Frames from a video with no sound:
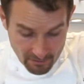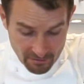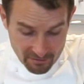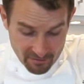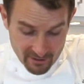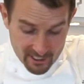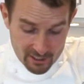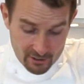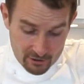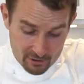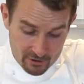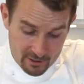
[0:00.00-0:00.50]

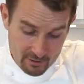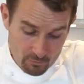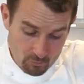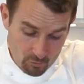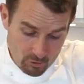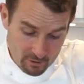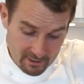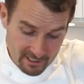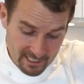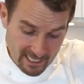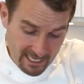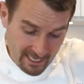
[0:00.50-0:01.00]
thicker it will
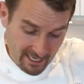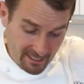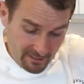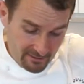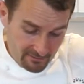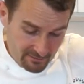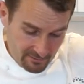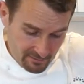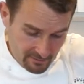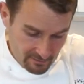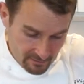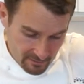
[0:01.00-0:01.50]
get.
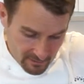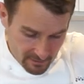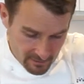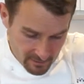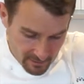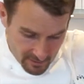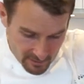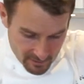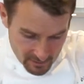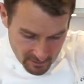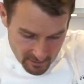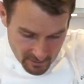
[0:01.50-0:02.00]

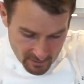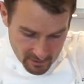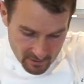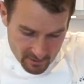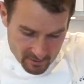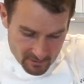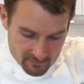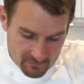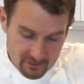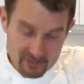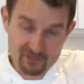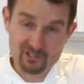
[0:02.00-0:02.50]

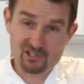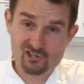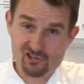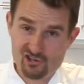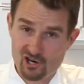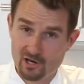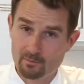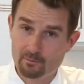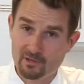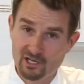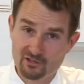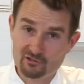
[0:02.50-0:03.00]
The
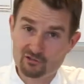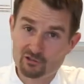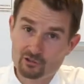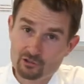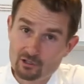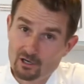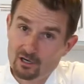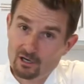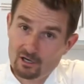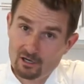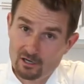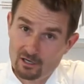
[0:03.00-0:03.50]
Dijon mustard
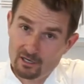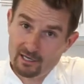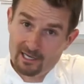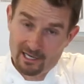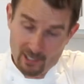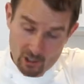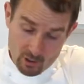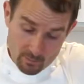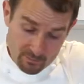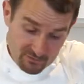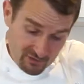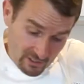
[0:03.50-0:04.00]

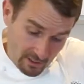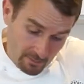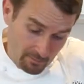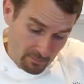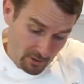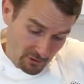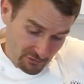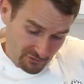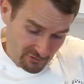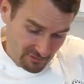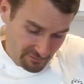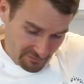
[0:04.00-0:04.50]
helps
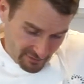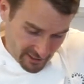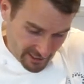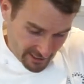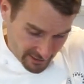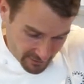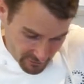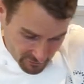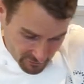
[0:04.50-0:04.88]
emulsify it